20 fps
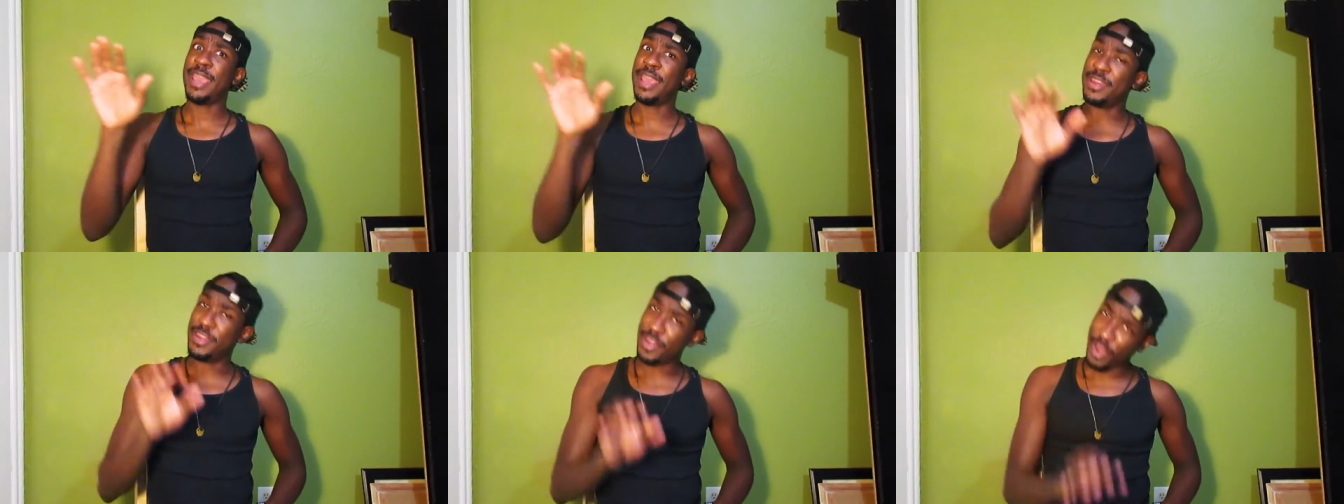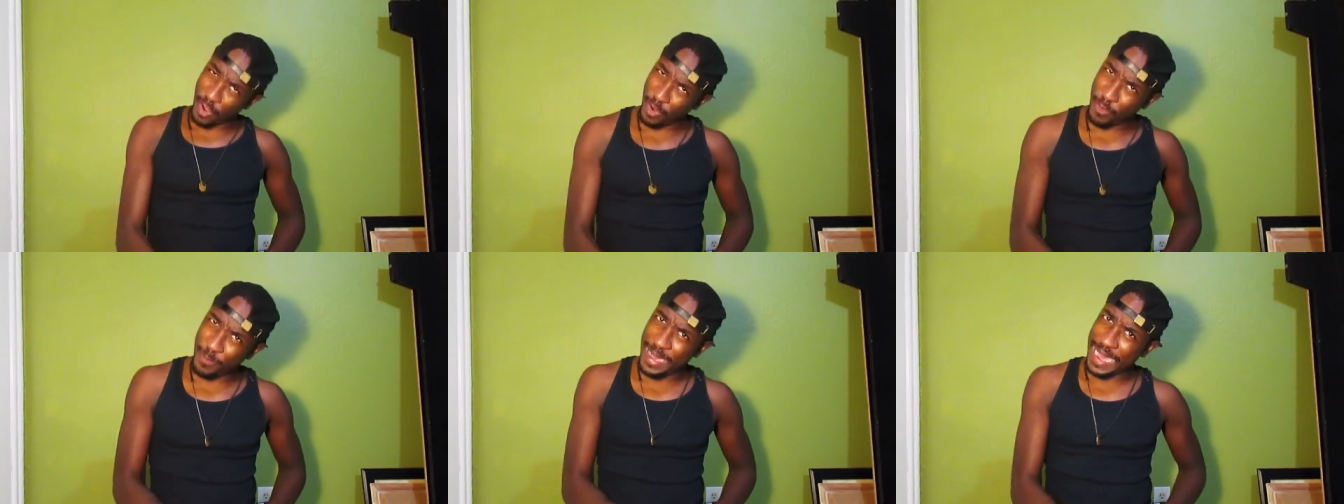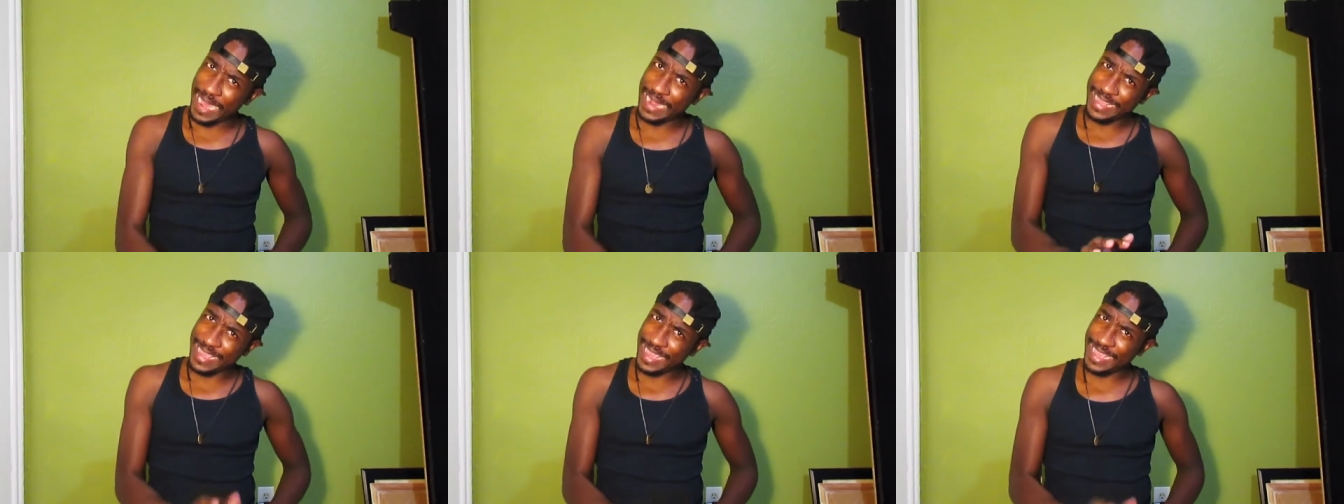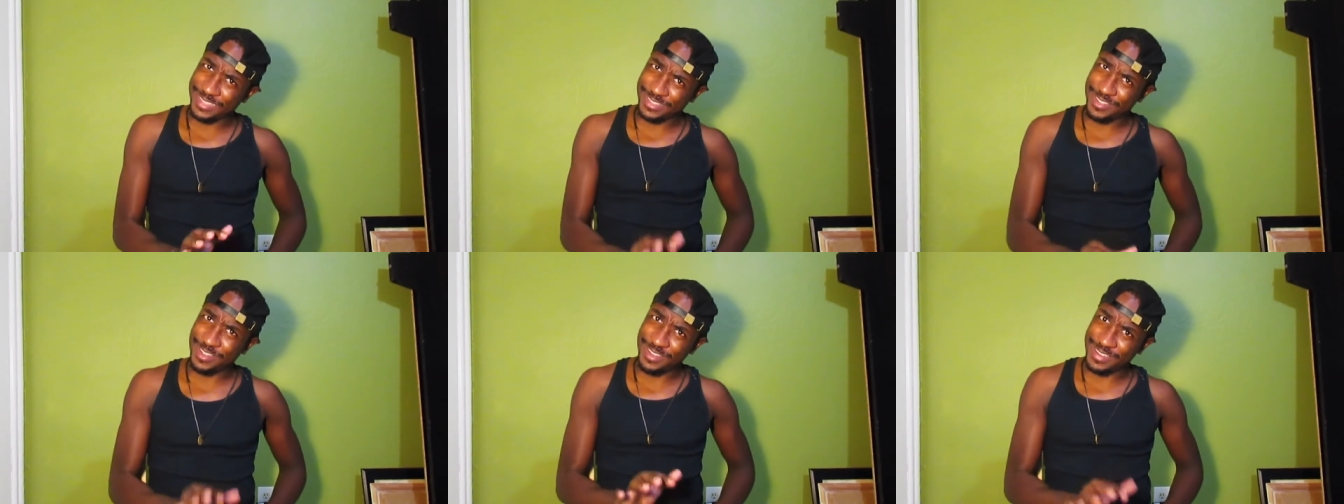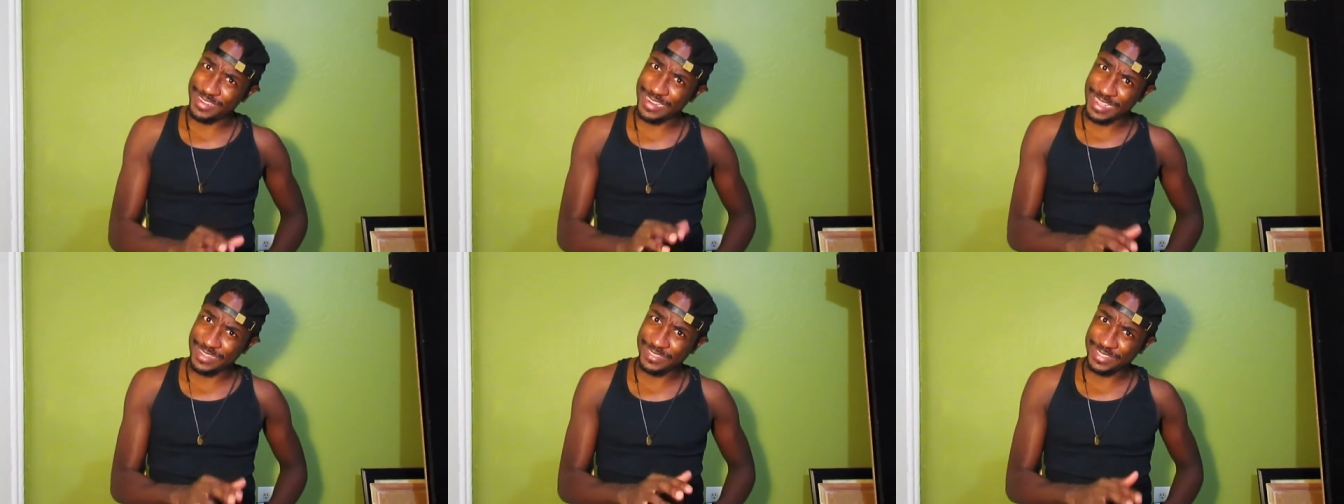Nobody has
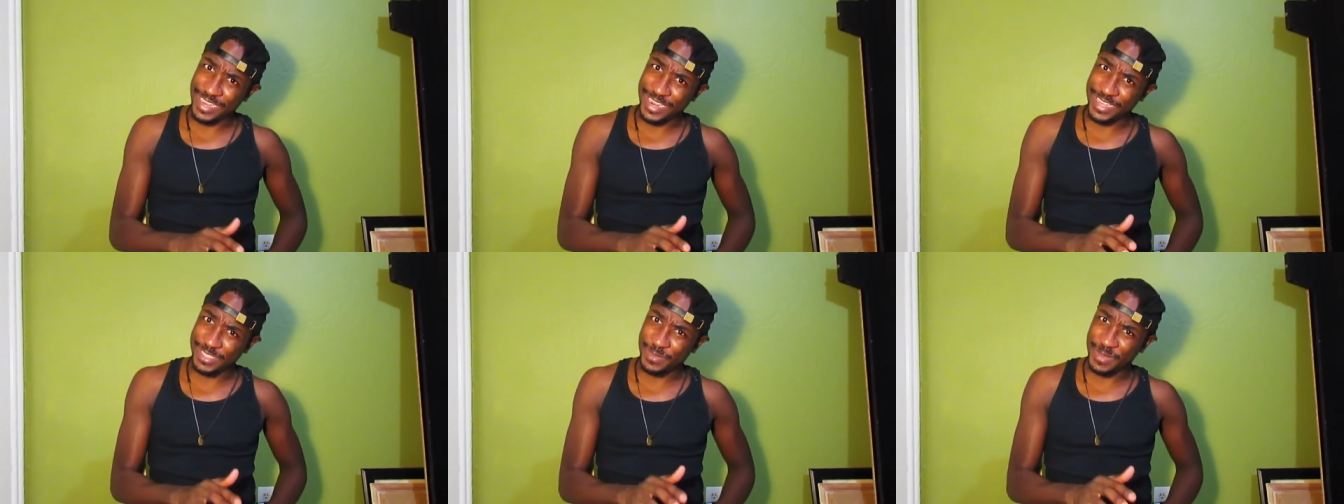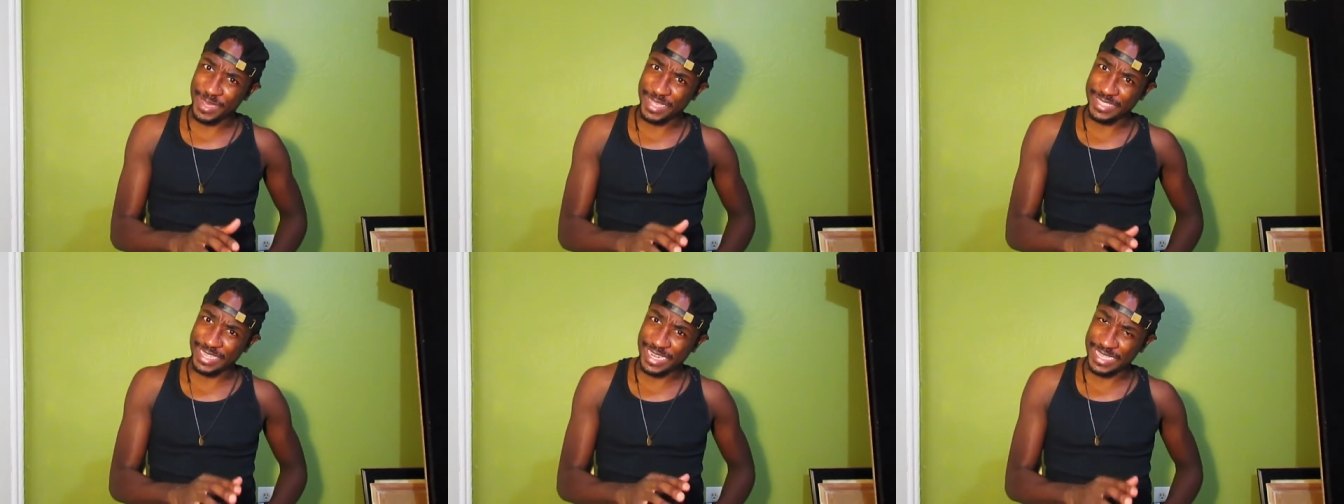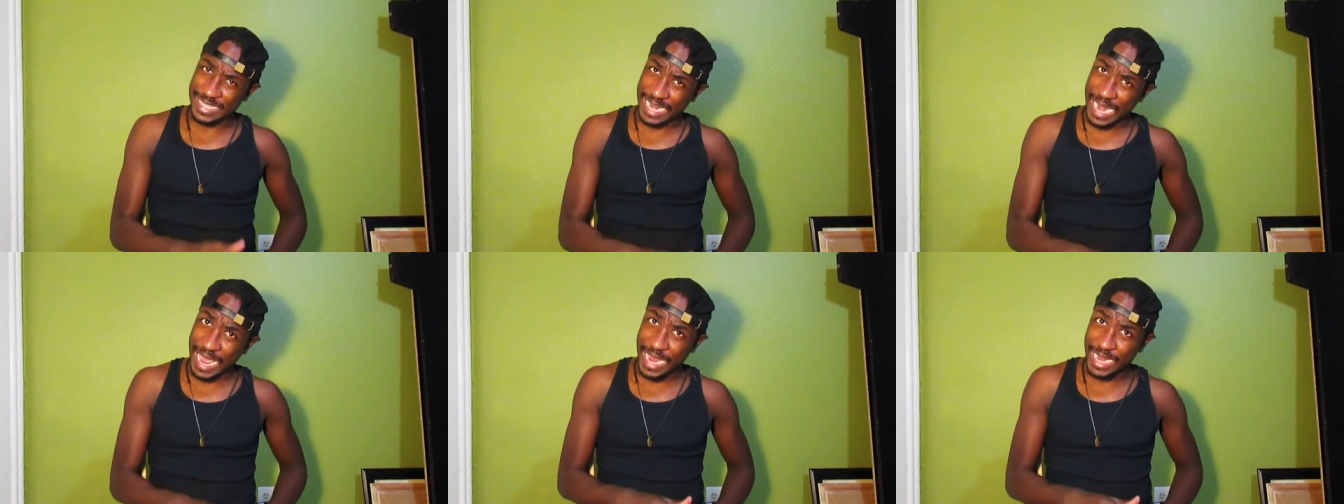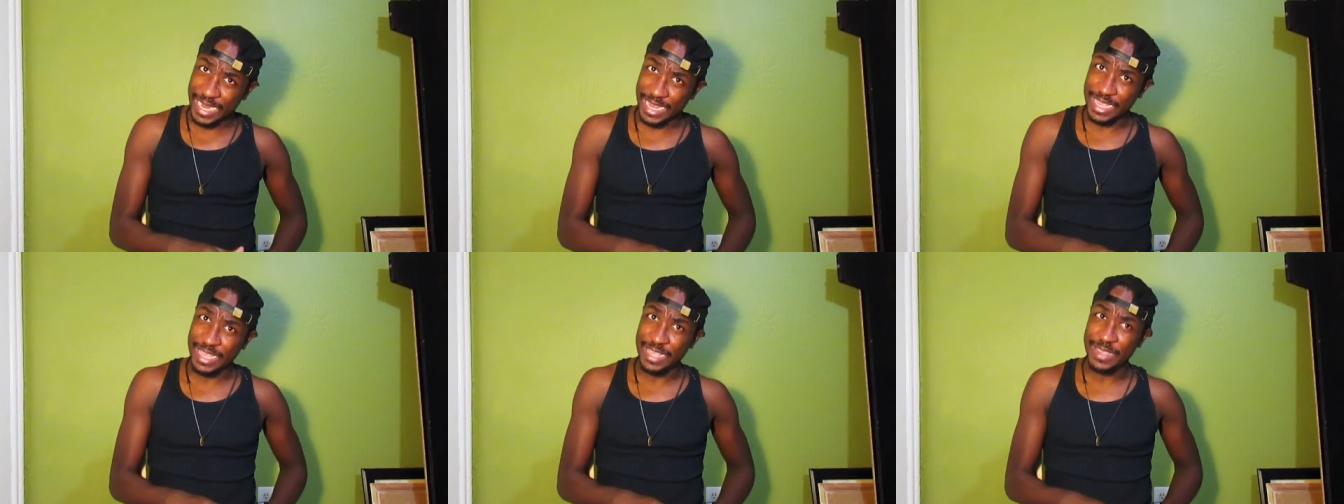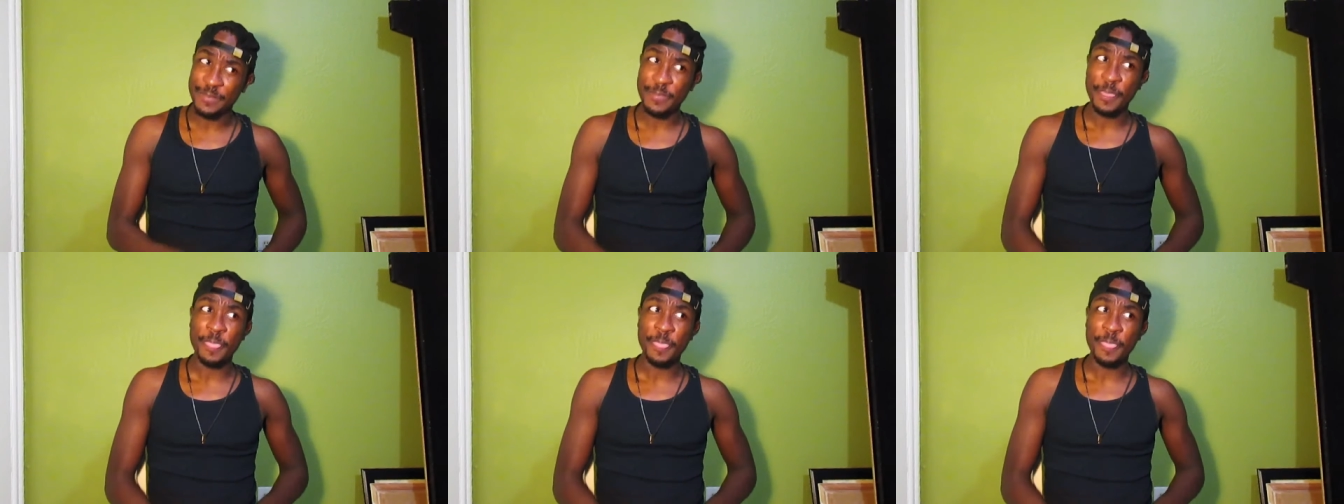gone downstairs because of this lady.